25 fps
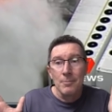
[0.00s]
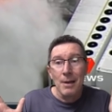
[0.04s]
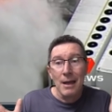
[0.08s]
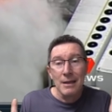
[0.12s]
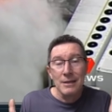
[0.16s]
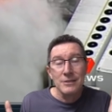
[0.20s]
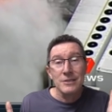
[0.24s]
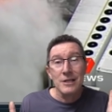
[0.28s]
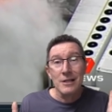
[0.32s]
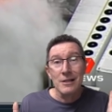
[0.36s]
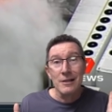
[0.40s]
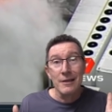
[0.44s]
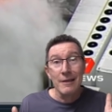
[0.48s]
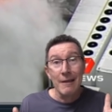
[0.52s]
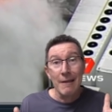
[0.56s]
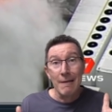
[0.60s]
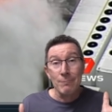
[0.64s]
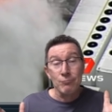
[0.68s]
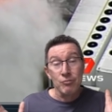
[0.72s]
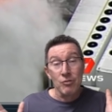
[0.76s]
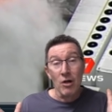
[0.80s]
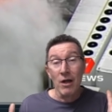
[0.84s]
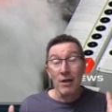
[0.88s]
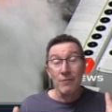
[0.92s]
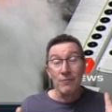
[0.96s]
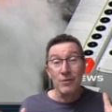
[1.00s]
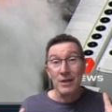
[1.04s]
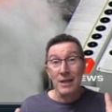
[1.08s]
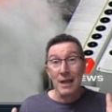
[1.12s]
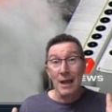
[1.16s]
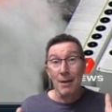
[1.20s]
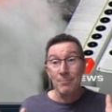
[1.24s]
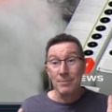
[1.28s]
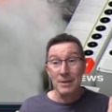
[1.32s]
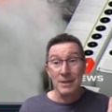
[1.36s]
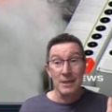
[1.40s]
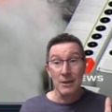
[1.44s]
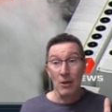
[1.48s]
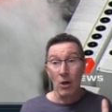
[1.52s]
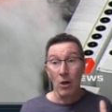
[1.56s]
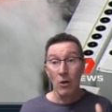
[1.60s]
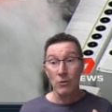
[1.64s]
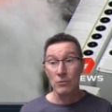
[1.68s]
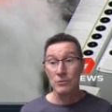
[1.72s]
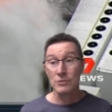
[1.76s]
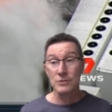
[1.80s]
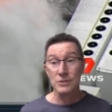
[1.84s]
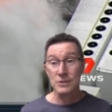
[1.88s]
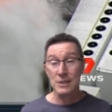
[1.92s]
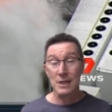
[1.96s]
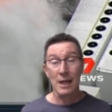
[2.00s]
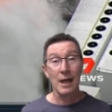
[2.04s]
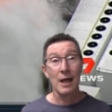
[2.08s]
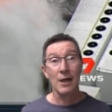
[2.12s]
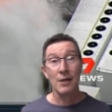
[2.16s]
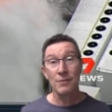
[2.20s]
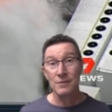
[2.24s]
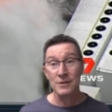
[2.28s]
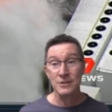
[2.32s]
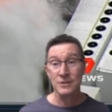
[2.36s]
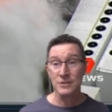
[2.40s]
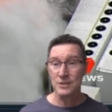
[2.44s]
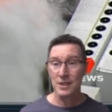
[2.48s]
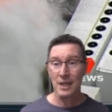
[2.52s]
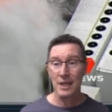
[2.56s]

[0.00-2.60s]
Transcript: basically a private company owns uh, this